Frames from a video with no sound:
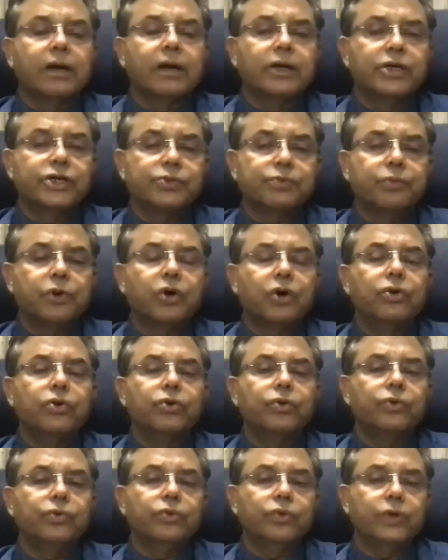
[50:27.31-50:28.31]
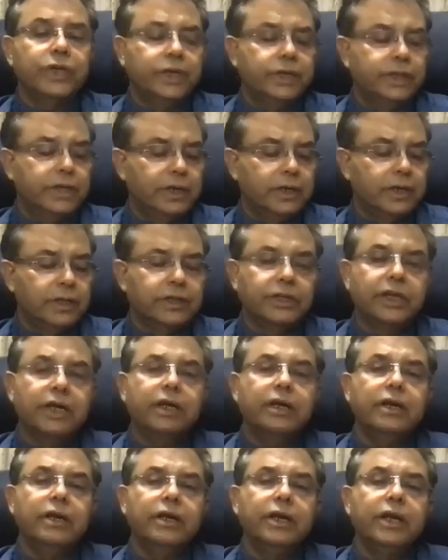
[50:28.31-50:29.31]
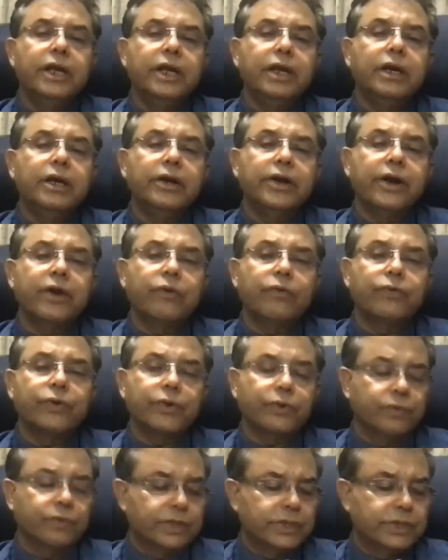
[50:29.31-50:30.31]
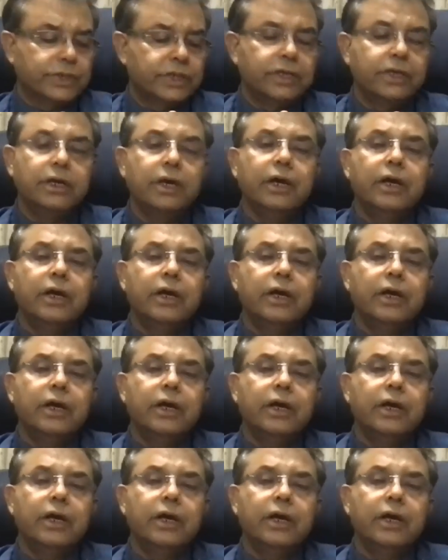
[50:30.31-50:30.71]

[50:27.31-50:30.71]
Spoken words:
respond to either a thin needle radio frequency